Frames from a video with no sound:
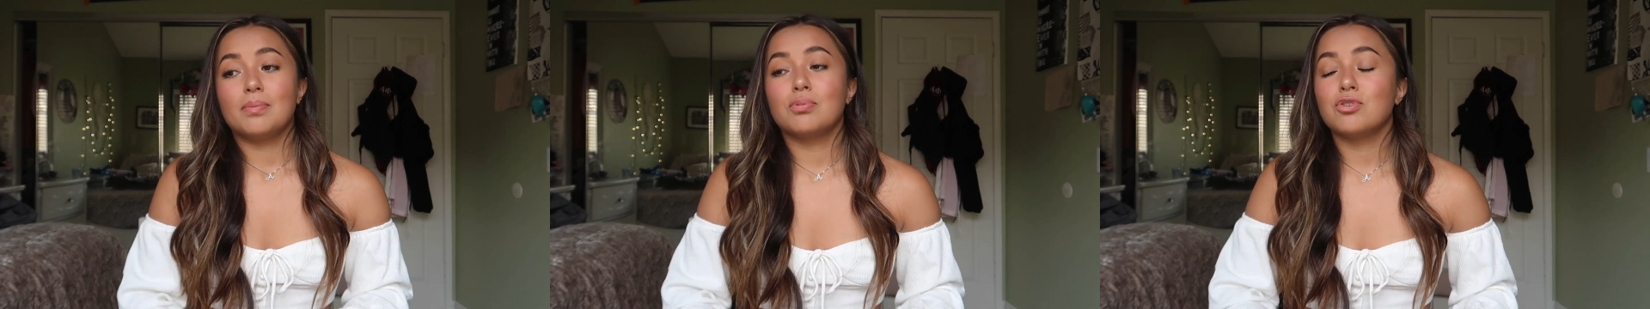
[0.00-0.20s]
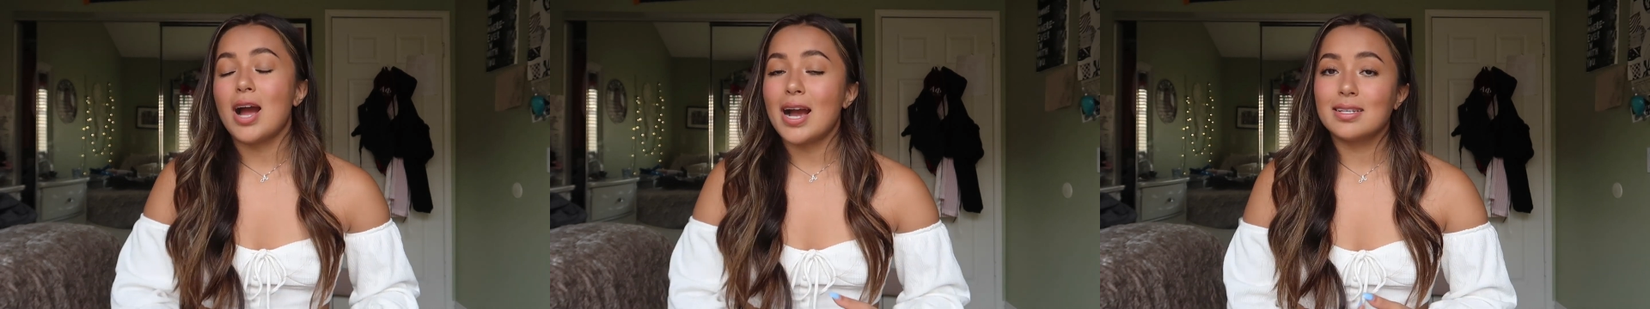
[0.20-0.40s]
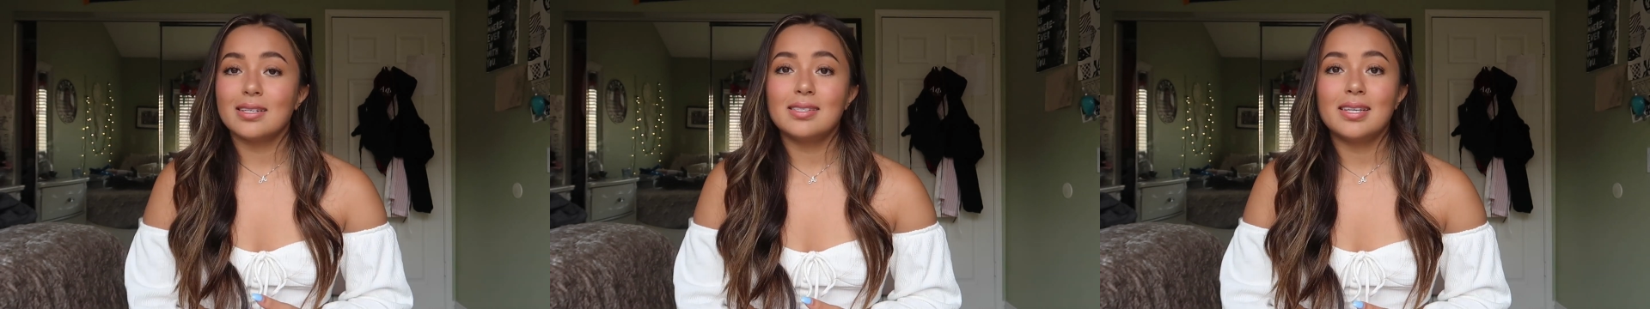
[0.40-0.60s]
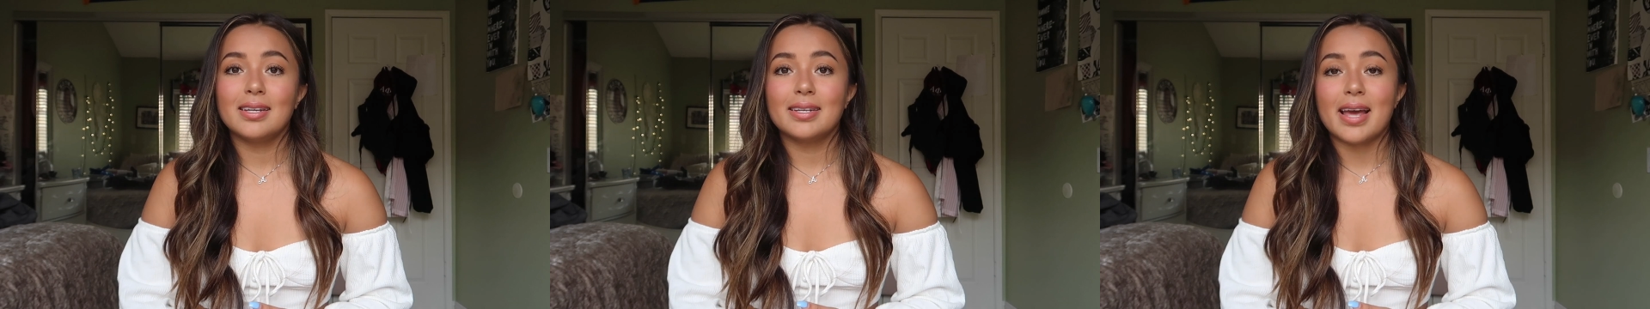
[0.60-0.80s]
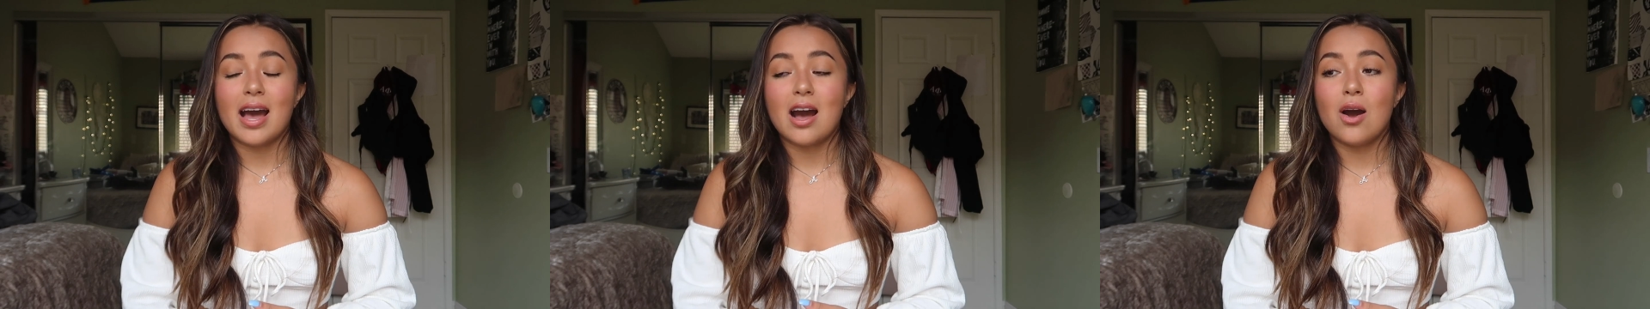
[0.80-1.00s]

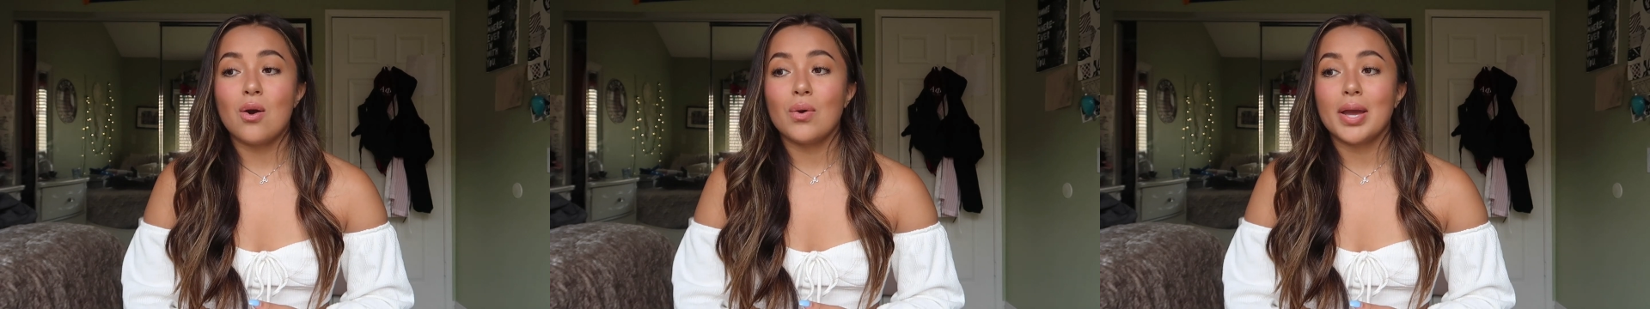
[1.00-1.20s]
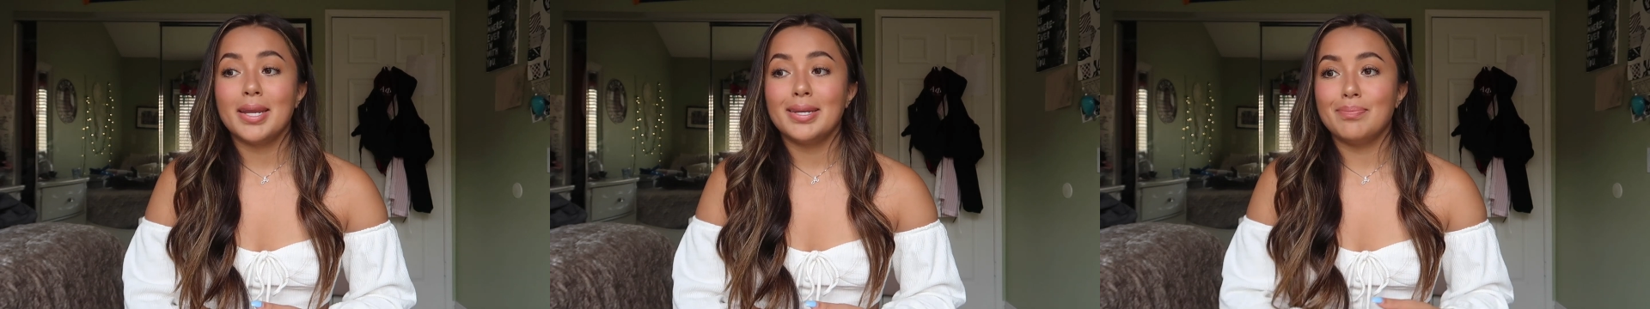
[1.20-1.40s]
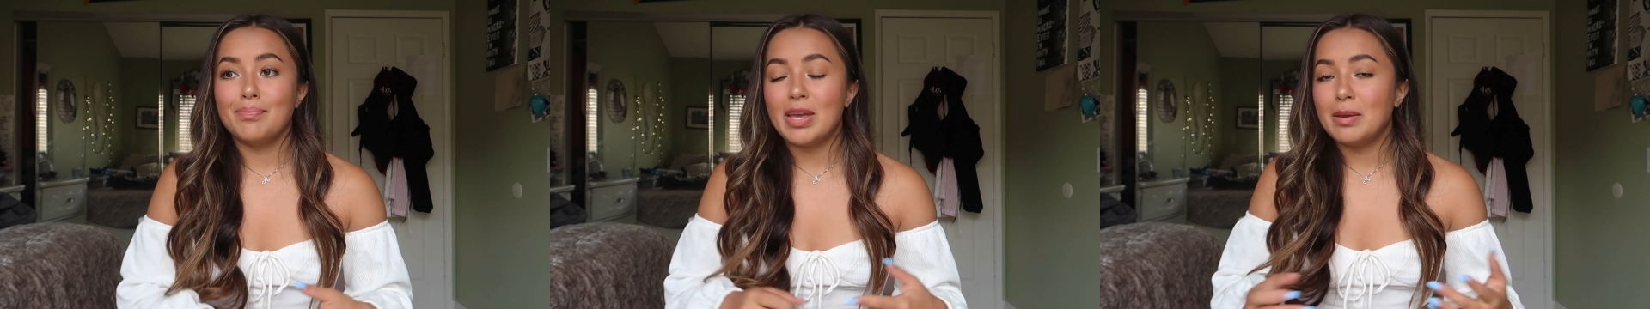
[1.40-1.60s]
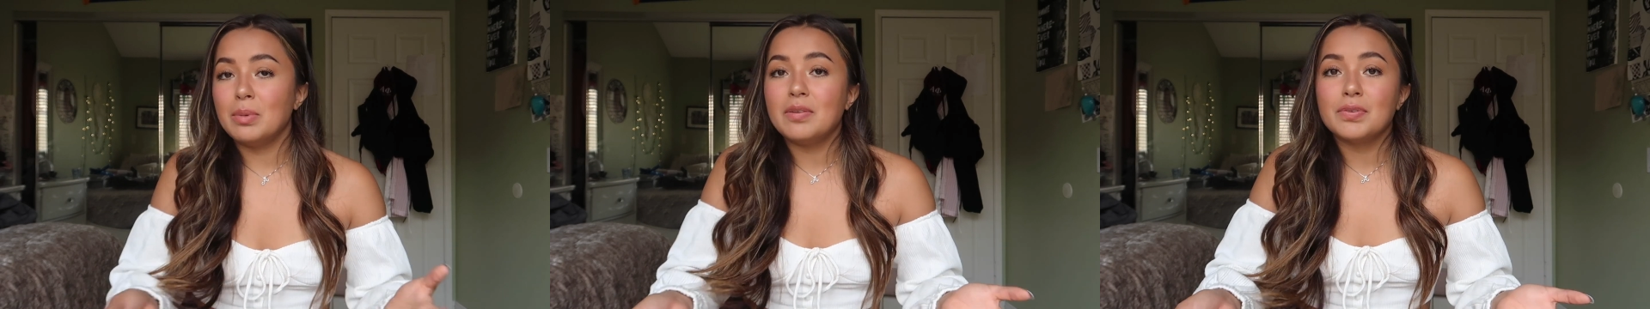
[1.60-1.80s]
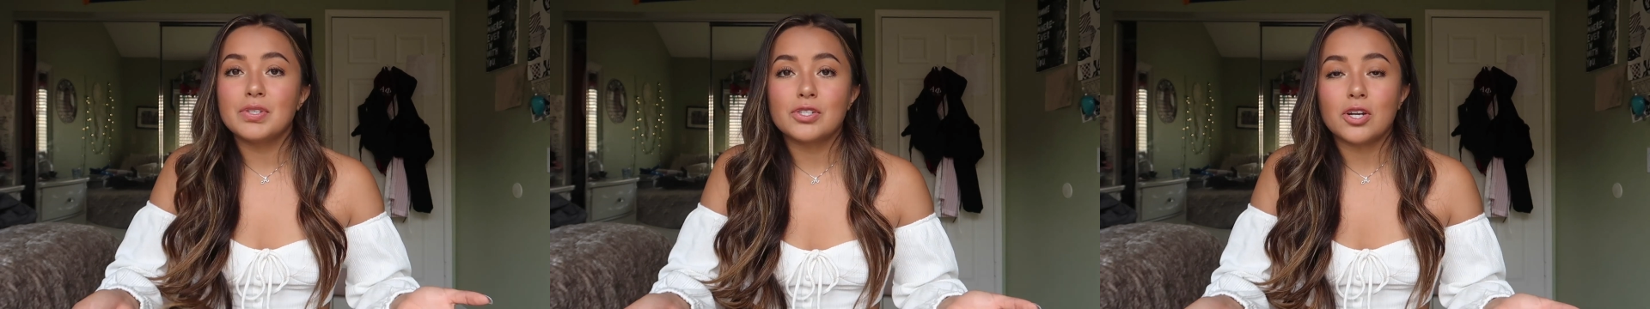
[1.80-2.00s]
practicing now, and
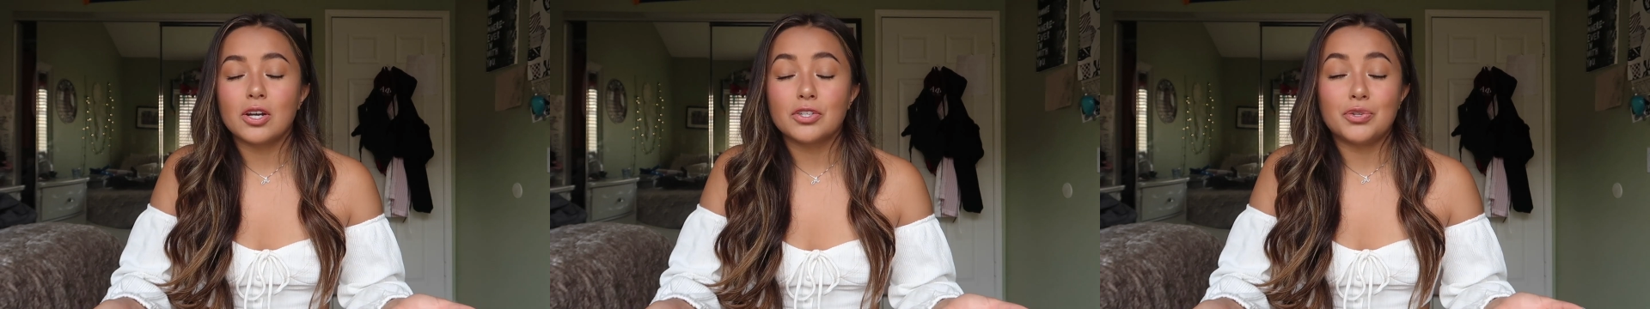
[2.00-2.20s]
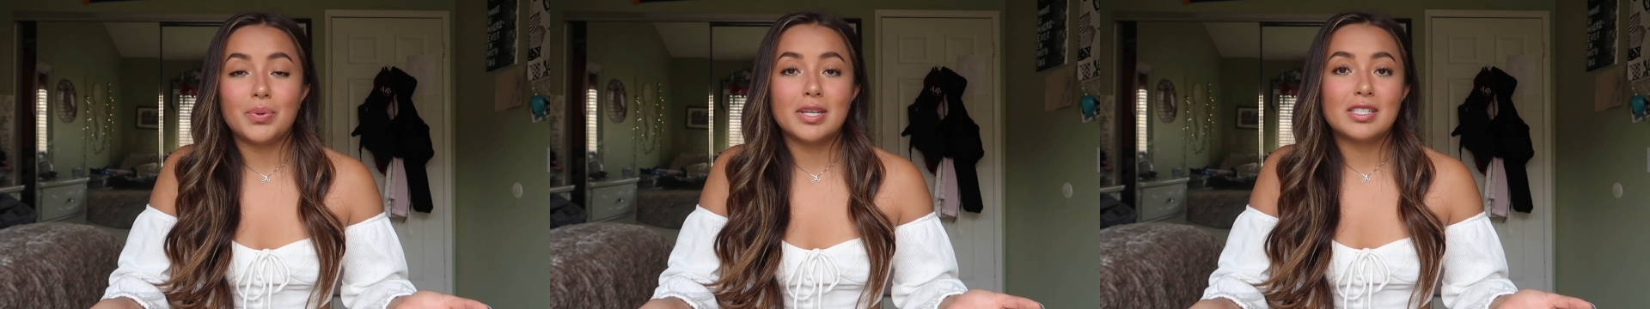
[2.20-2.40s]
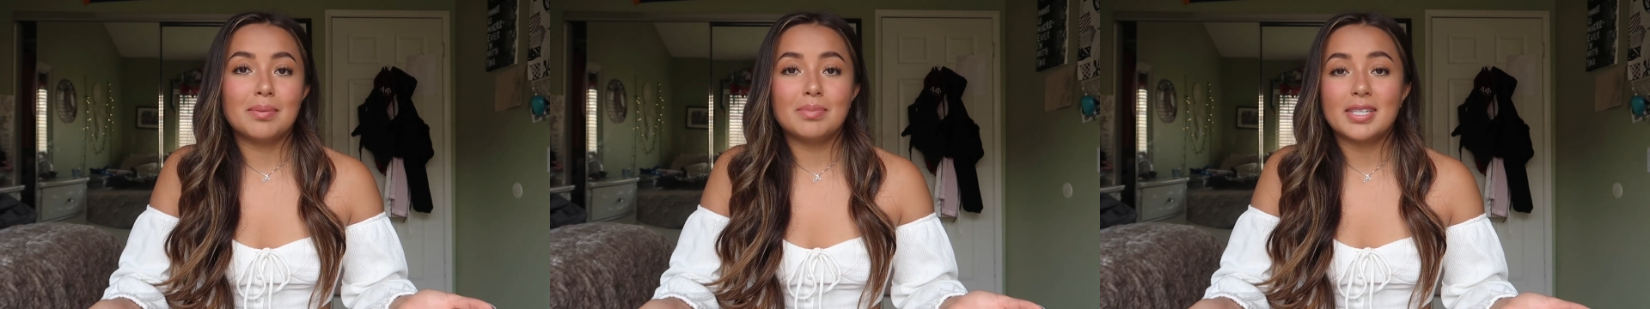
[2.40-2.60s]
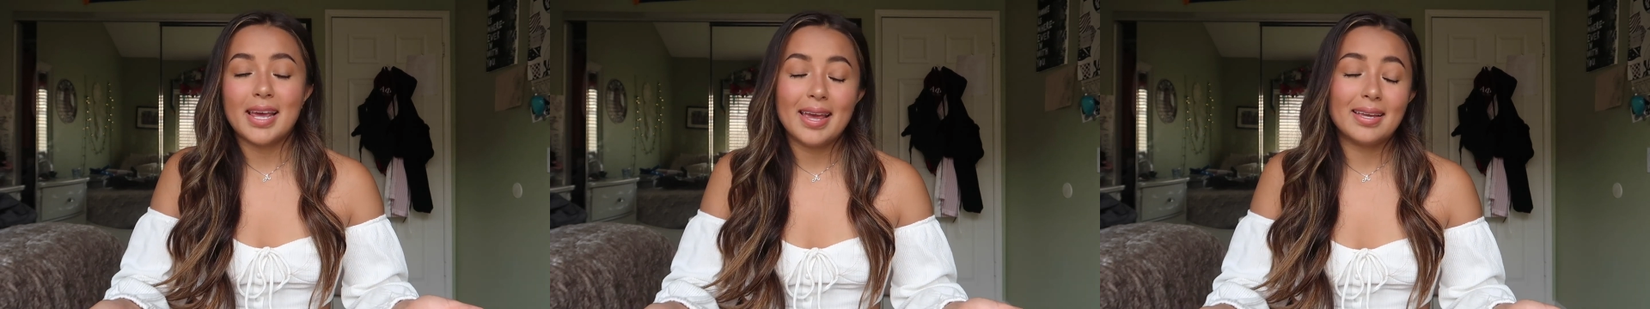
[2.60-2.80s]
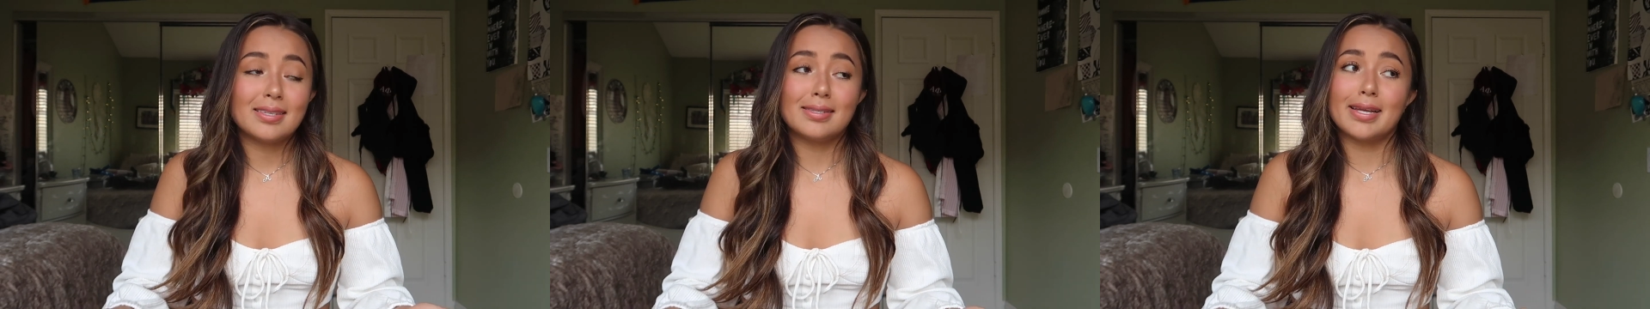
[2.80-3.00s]
maybe even start doing some
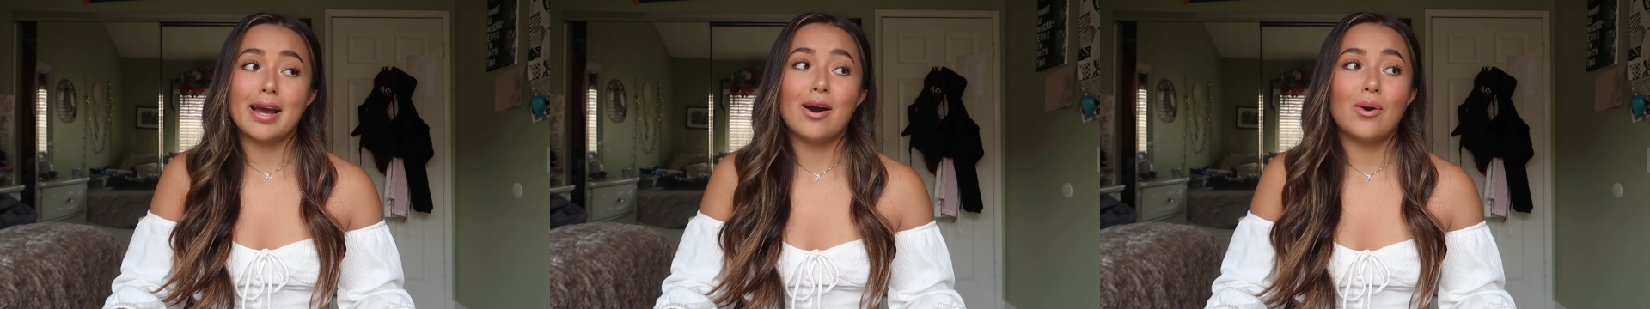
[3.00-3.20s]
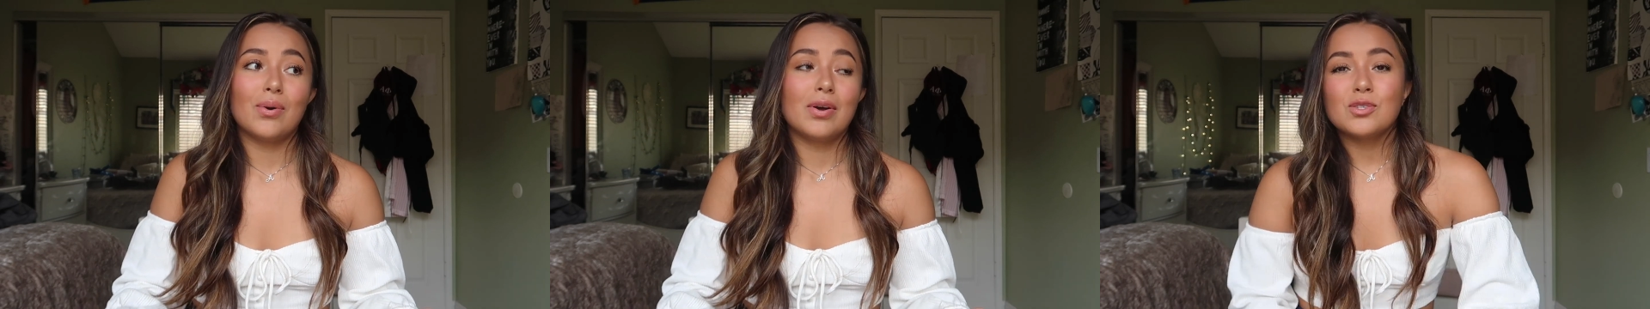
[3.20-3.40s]
takes now.